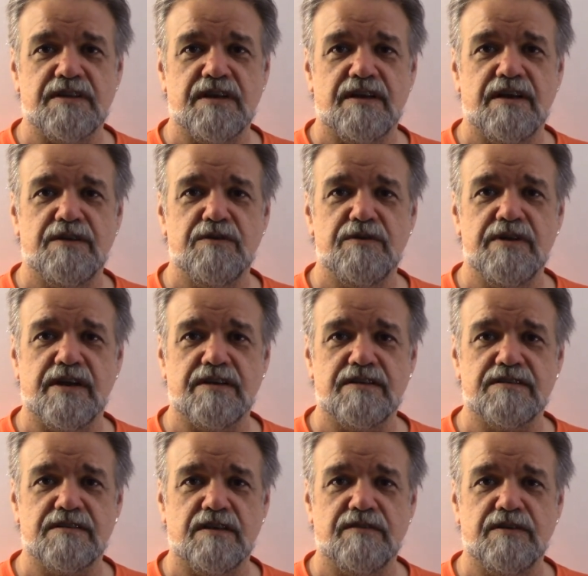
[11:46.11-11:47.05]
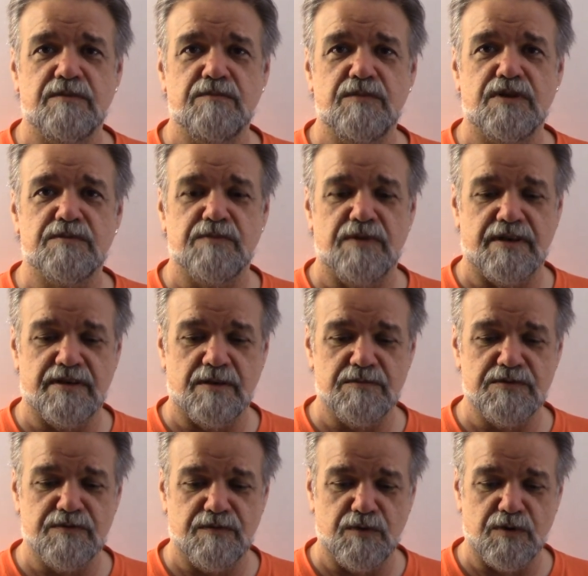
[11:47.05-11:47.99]
that 197 and multiply
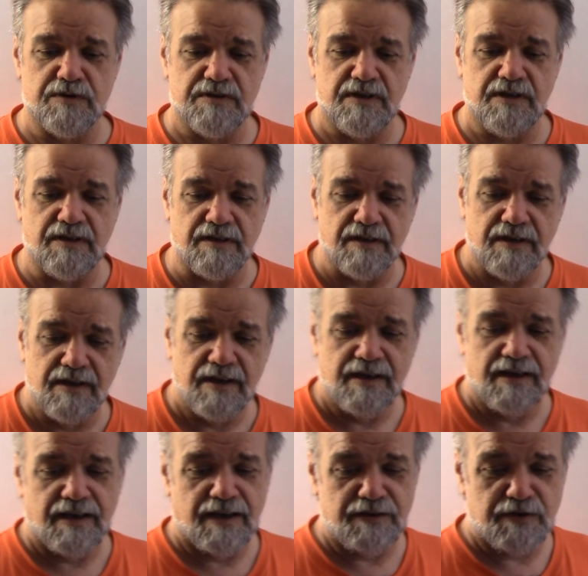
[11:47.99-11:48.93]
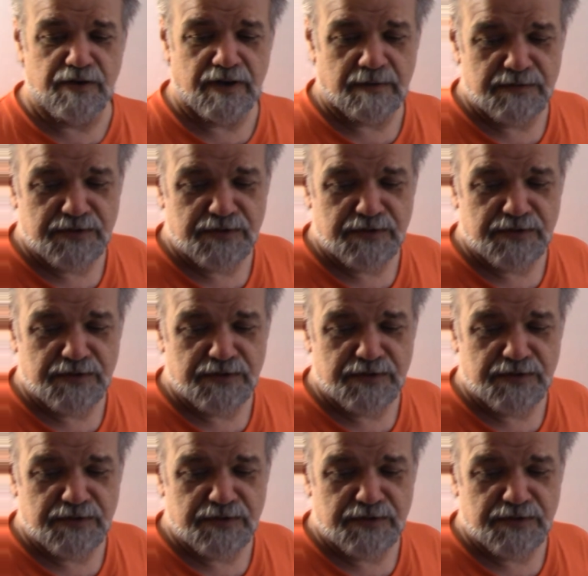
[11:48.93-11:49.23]
times 14, and you get up